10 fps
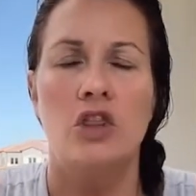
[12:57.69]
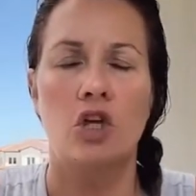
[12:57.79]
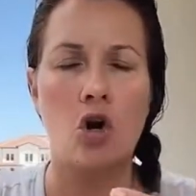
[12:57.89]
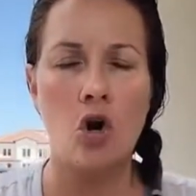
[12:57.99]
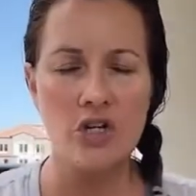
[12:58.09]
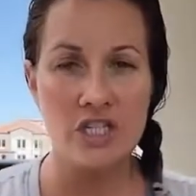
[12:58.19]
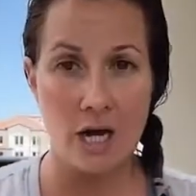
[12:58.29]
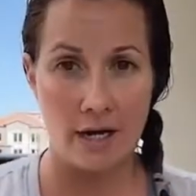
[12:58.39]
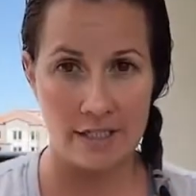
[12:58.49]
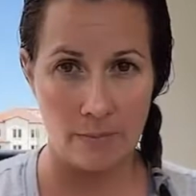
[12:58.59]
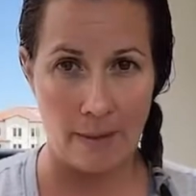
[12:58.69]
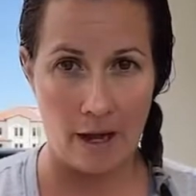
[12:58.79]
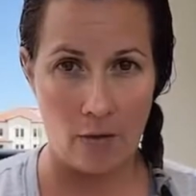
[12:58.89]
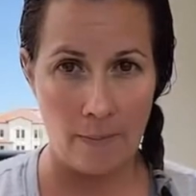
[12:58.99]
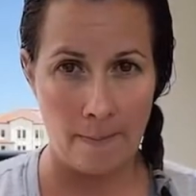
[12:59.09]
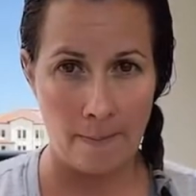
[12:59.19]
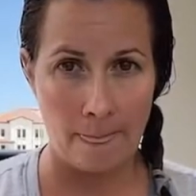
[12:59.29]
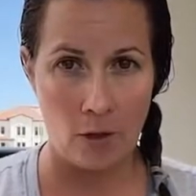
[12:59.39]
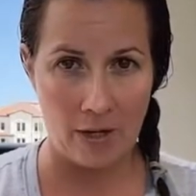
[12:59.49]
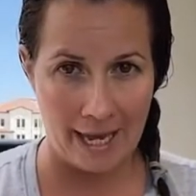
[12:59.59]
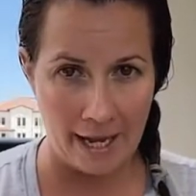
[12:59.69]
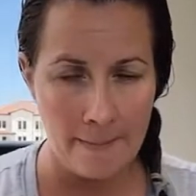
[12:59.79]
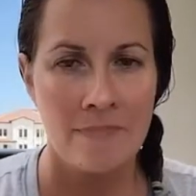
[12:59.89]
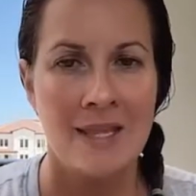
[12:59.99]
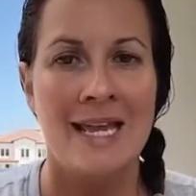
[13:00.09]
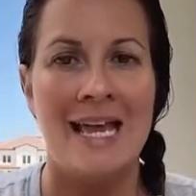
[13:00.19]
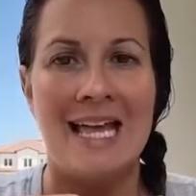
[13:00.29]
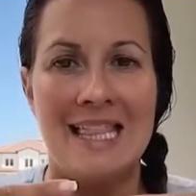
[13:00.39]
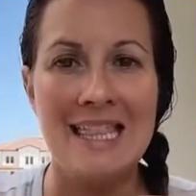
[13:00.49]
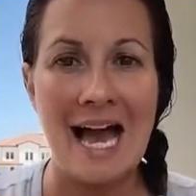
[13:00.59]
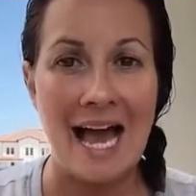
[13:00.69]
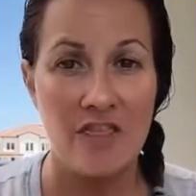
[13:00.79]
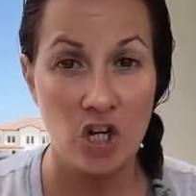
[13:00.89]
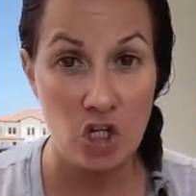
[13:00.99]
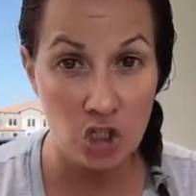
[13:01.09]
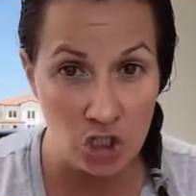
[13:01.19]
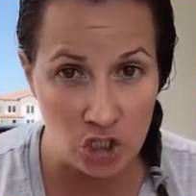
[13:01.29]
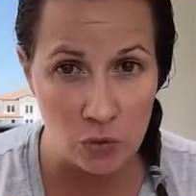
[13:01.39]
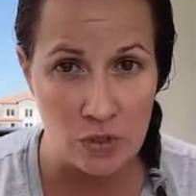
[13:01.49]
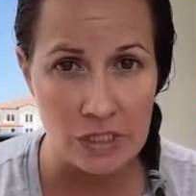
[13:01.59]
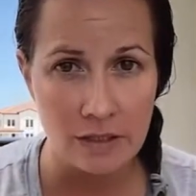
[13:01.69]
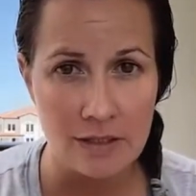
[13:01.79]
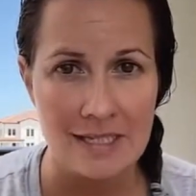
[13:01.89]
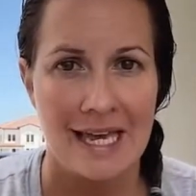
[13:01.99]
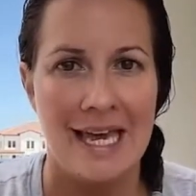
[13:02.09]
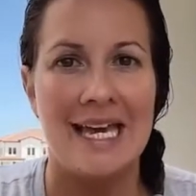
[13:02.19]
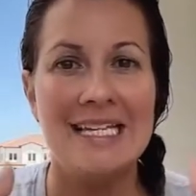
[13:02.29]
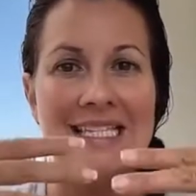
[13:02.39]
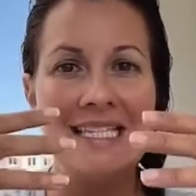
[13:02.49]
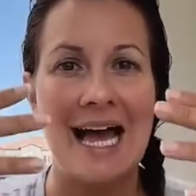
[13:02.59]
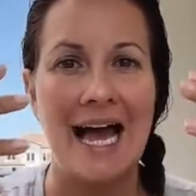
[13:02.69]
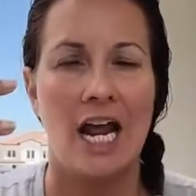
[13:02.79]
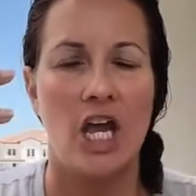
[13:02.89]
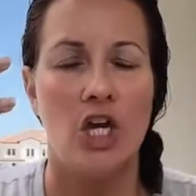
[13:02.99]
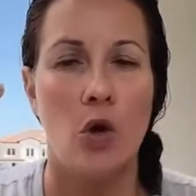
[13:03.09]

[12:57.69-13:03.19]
The course talks about, okay, that the good news is is that